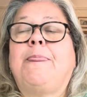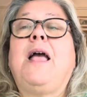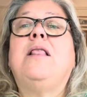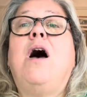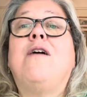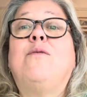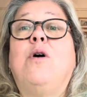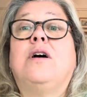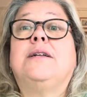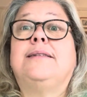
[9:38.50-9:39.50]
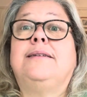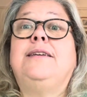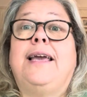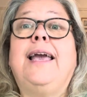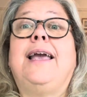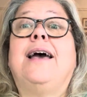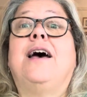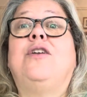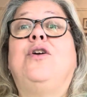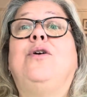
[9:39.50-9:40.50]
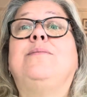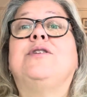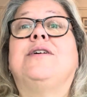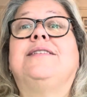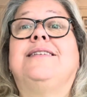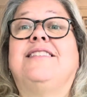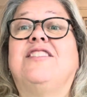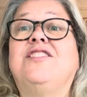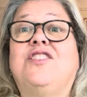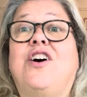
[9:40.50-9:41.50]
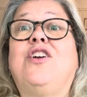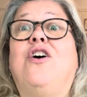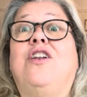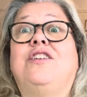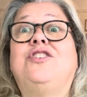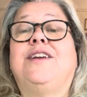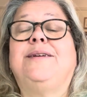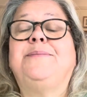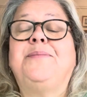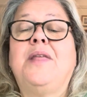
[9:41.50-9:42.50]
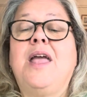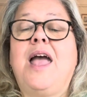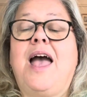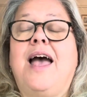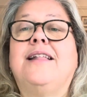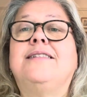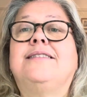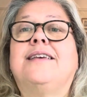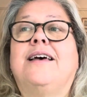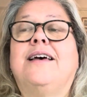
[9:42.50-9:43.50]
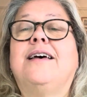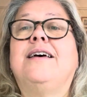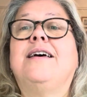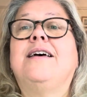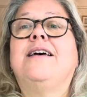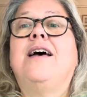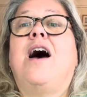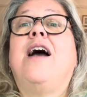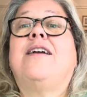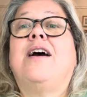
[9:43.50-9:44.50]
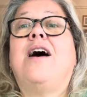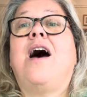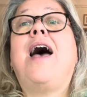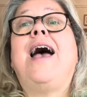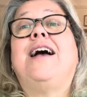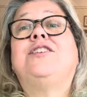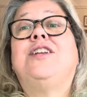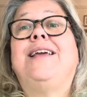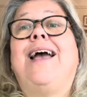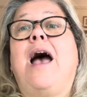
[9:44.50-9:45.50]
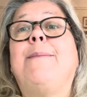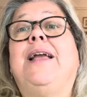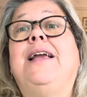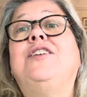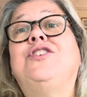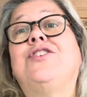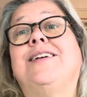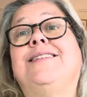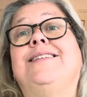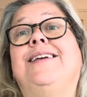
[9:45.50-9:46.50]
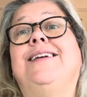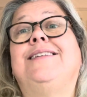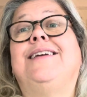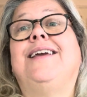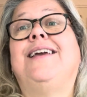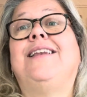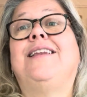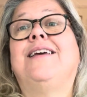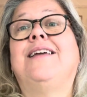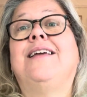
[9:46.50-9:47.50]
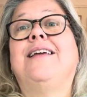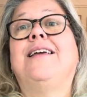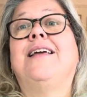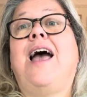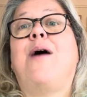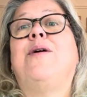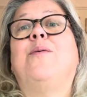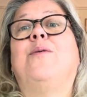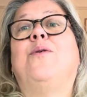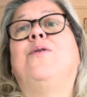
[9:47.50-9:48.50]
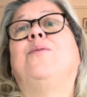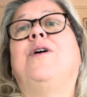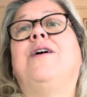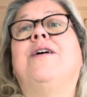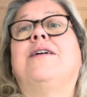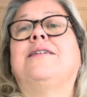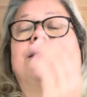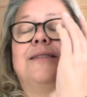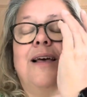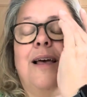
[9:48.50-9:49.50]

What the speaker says: a lot of what you hear Noom does is the psychology. And I actually am interested in how it all works.